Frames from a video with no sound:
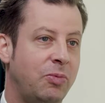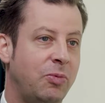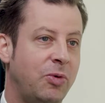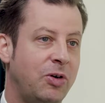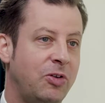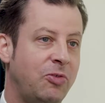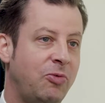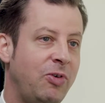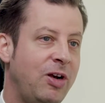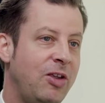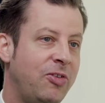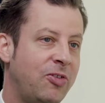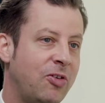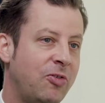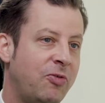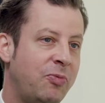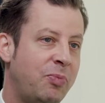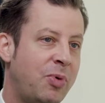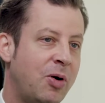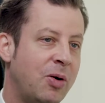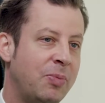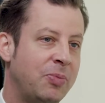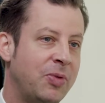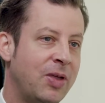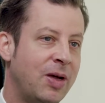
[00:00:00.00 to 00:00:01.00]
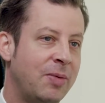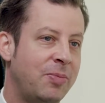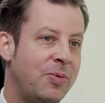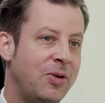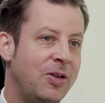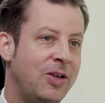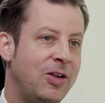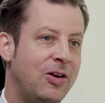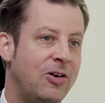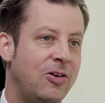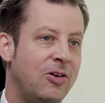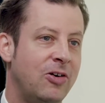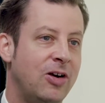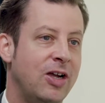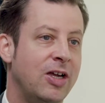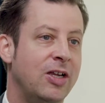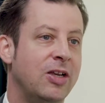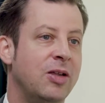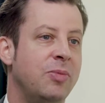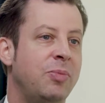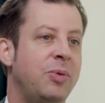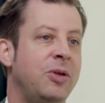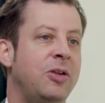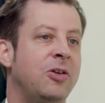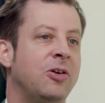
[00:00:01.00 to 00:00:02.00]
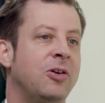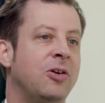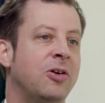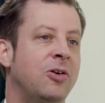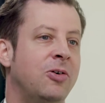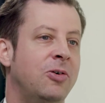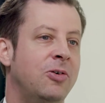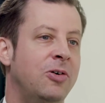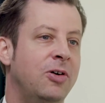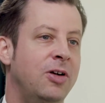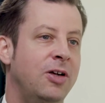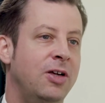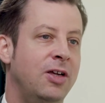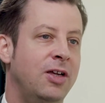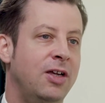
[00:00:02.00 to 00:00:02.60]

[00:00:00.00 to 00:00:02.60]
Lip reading: which really sort of popped up a year and a bit ago.